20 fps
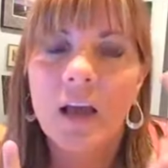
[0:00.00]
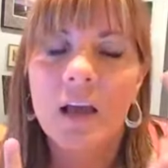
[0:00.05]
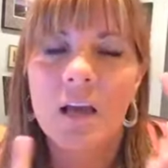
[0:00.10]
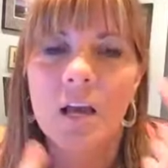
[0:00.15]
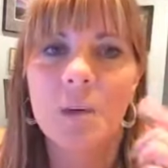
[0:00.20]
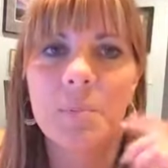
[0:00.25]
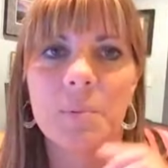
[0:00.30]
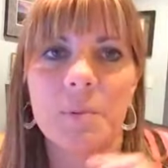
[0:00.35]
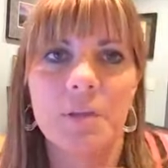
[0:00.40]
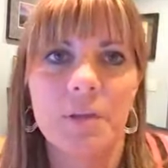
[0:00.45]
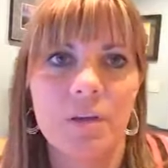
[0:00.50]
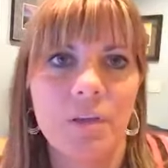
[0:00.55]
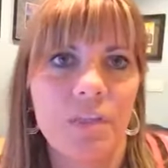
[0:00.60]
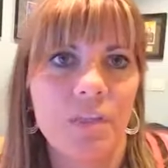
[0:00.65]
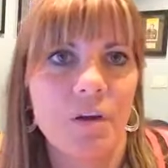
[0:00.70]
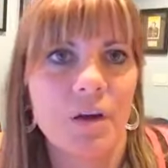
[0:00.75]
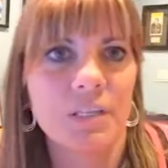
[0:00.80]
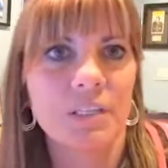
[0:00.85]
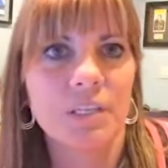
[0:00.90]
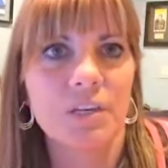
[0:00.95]
couple of good
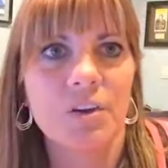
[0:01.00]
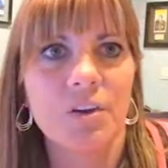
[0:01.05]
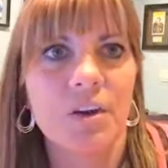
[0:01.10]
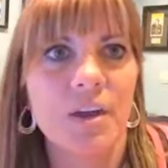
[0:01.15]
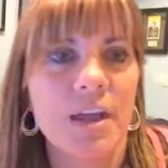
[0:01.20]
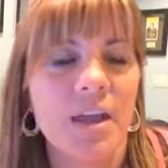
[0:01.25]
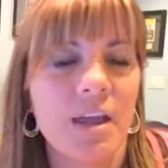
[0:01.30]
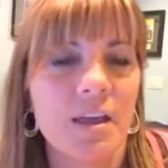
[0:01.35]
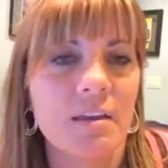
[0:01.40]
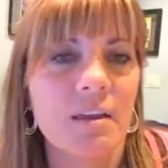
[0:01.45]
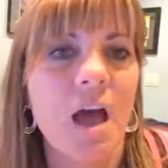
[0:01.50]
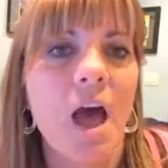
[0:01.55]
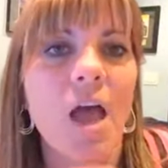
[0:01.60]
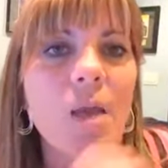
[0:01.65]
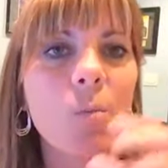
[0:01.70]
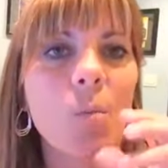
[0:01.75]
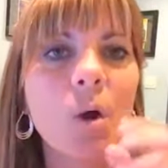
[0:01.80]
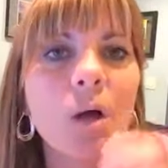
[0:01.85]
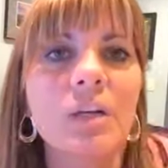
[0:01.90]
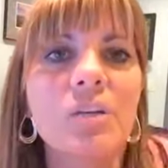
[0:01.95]
thoughts in your head. I
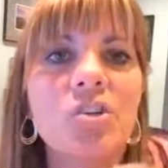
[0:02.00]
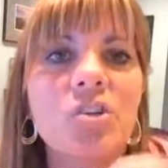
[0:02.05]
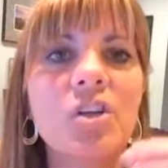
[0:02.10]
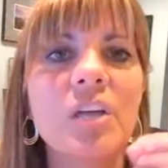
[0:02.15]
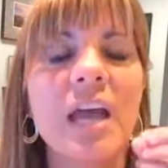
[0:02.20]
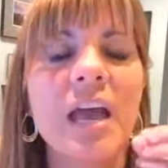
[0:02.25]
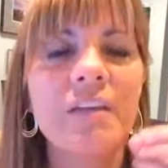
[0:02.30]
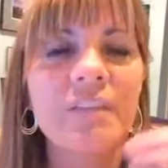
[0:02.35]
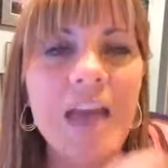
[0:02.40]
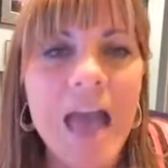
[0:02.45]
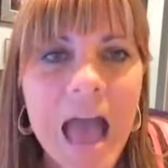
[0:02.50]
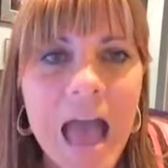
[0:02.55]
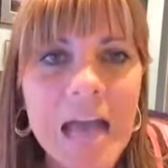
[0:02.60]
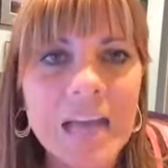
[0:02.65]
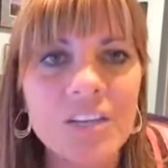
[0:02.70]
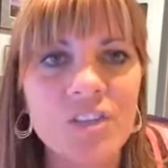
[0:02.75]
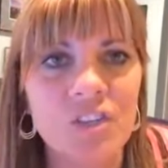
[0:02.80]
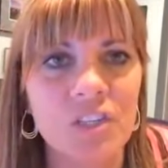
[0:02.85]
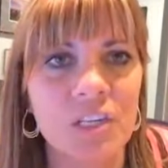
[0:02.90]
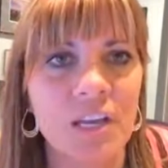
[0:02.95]
want you to have
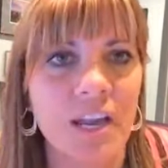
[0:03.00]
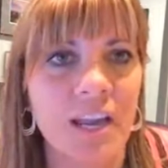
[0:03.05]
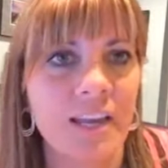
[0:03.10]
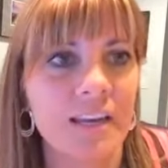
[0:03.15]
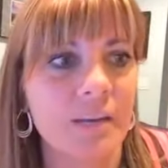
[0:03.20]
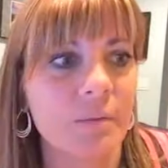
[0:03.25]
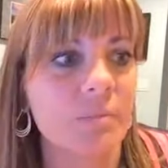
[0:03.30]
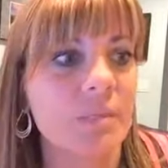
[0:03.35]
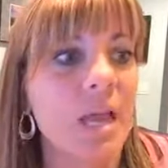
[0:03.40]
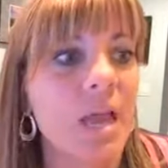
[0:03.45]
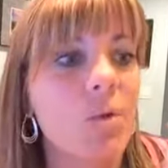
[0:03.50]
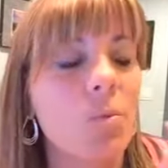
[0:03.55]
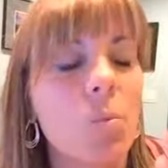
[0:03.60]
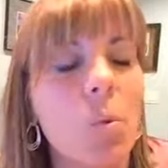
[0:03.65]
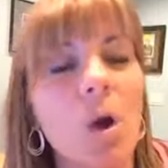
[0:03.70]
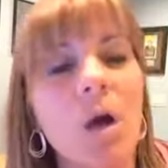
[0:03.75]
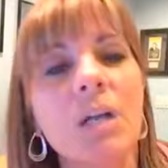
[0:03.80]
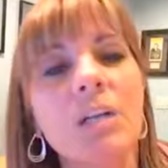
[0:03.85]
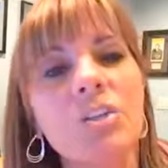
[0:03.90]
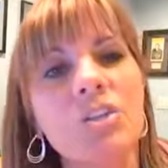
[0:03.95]
action items. I
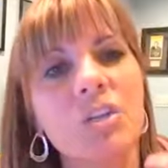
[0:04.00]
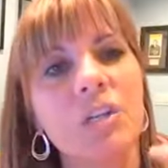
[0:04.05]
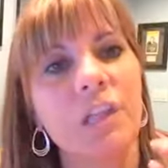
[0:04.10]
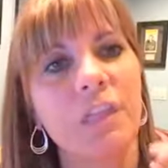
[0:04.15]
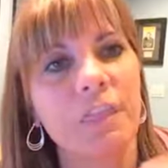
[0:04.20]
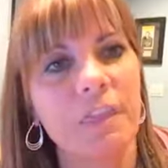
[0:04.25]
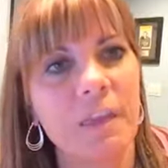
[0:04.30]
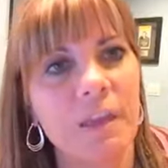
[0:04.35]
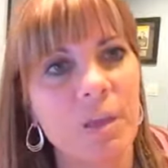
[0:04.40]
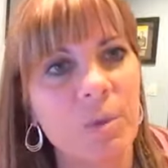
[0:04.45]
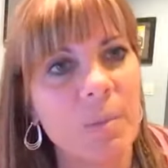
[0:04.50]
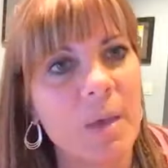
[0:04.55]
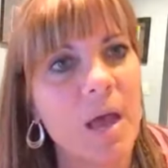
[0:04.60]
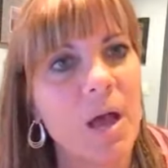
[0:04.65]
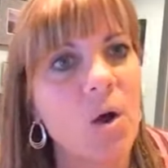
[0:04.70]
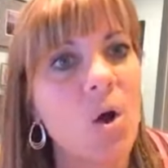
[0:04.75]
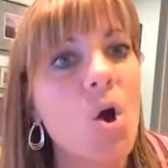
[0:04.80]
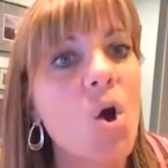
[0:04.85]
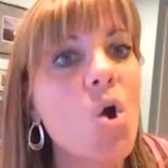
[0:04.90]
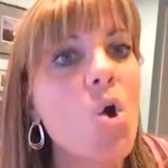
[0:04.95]
want you to think
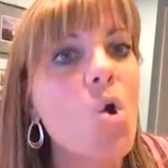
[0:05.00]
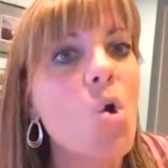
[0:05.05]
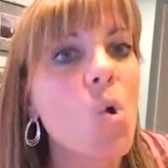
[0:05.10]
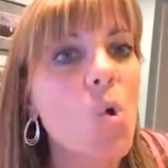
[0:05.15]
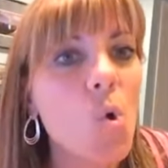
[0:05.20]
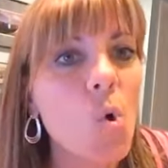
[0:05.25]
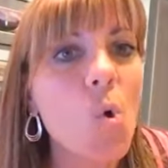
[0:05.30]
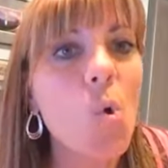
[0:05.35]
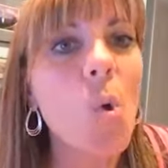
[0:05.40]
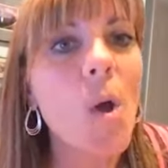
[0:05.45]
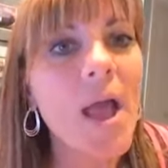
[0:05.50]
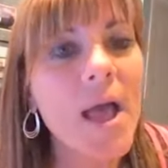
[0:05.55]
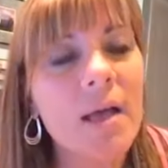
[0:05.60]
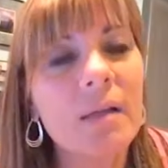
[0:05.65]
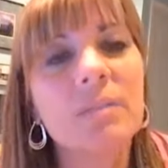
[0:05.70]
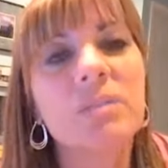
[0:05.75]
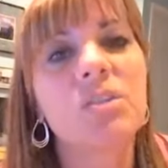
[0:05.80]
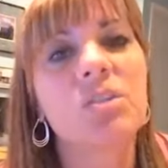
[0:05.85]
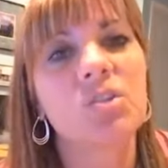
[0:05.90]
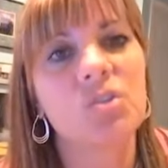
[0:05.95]
about who
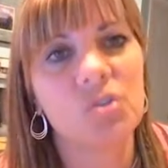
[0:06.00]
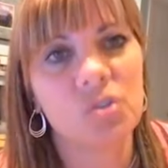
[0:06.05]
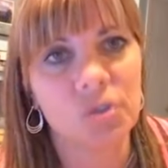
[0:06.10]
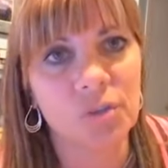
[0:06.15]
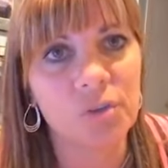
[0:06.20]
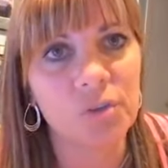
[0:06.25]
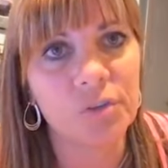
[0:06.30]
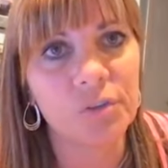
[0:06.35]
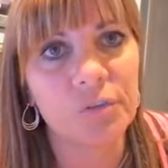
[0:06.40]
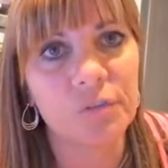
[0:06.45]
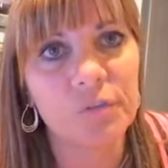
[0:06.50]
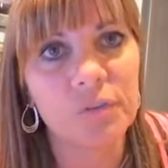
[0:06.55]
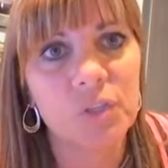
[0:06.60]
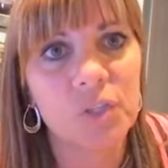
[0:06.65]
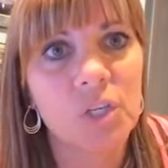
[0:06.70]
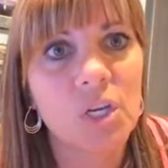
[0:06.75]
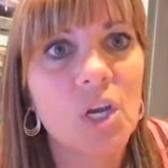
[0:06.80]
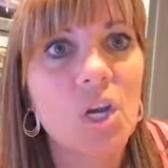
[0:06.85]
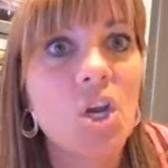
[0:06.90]
else deserves